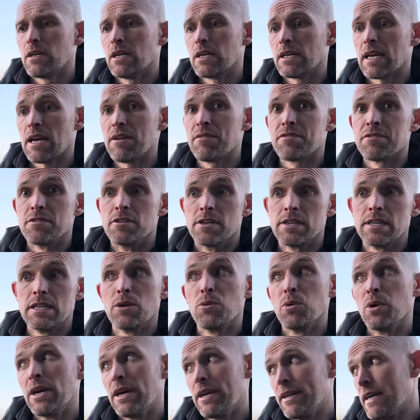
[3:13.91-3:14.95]
getting thrown in
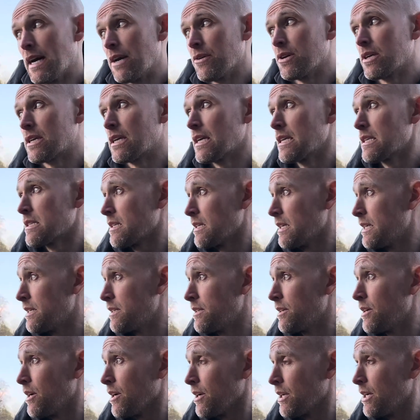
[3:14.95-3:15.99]
away down at King's Lynn
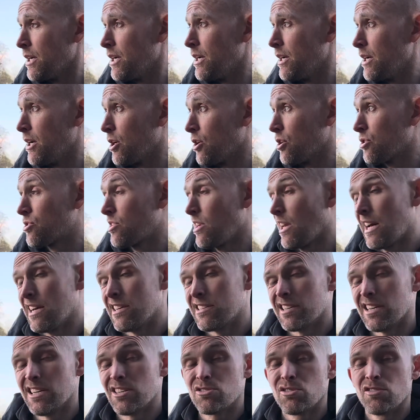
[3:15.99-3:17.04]
on a, like I
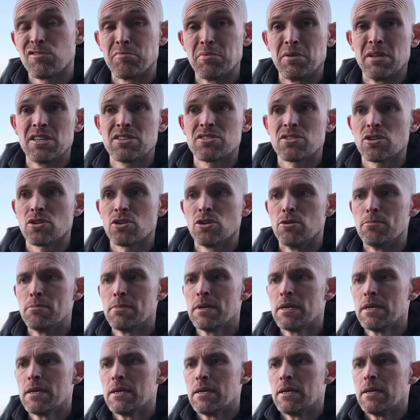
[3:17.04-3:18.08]
say, a tough place to come.
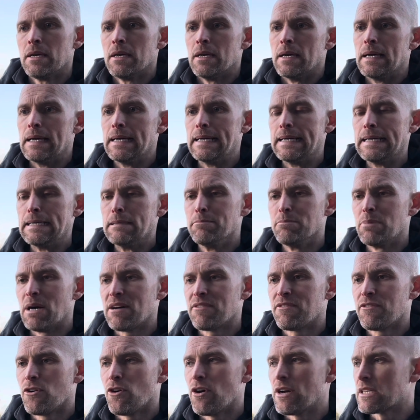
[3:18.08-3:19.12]
But I
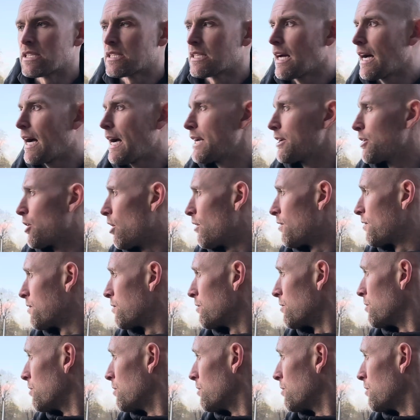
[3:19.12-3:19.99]
thought he started off,